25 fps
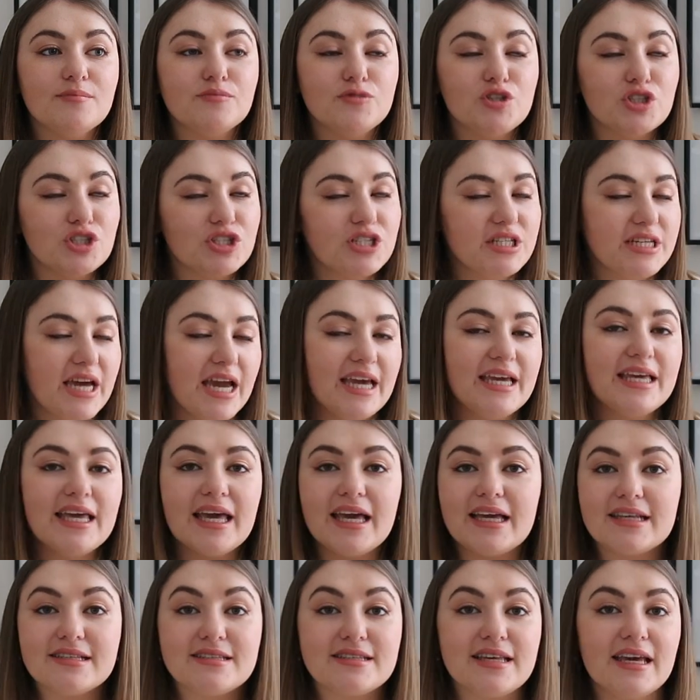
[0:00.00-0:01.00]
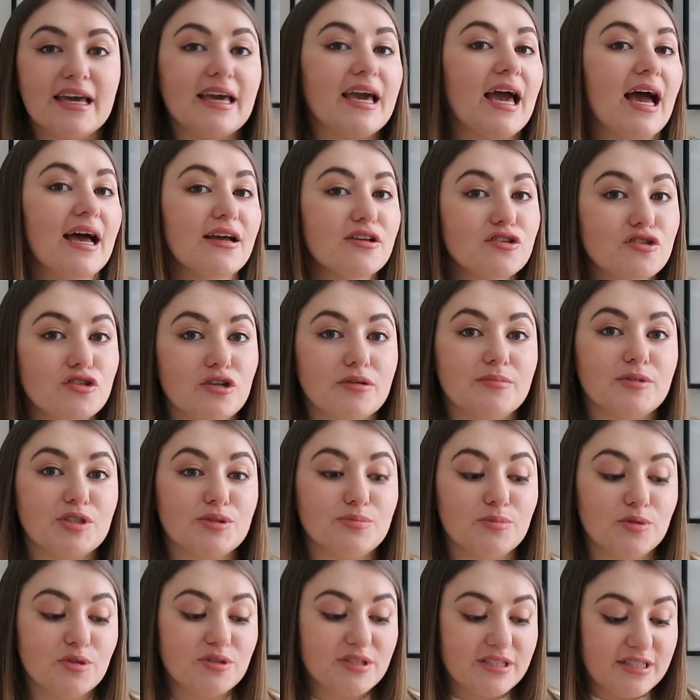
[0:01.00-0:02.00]
am just taking skincare so much
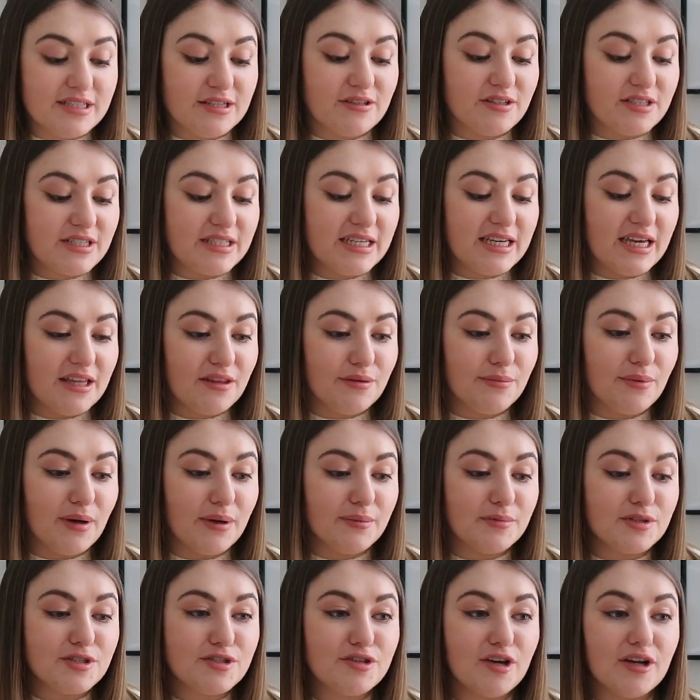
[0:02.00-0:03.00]
more seriously at the moment.